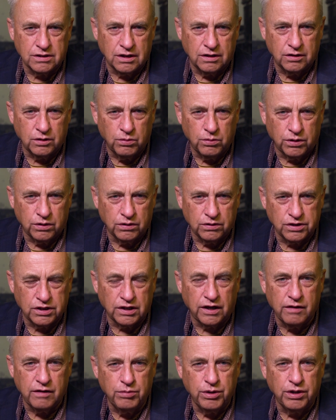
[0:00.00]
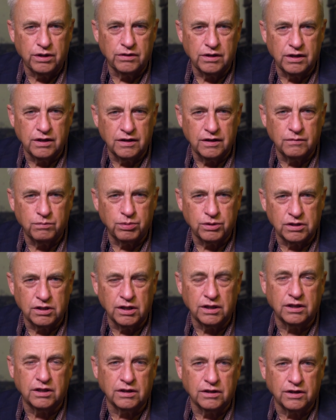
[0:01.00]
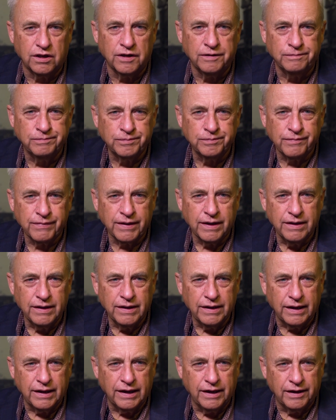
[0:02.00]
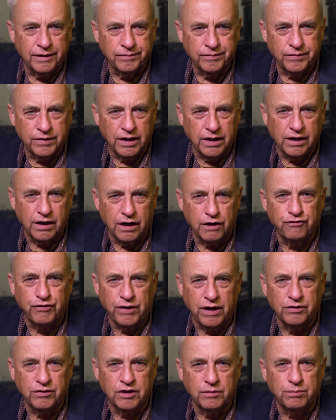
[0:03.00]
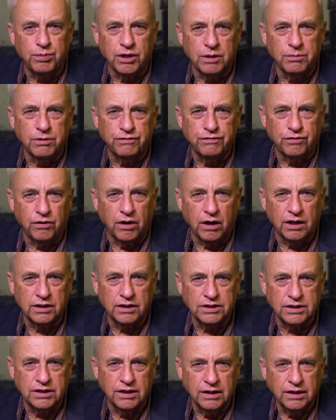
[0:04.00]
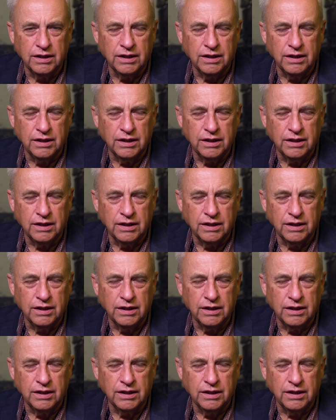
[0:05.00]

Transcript: in the world, Siberia in particular, they are found in permafrost.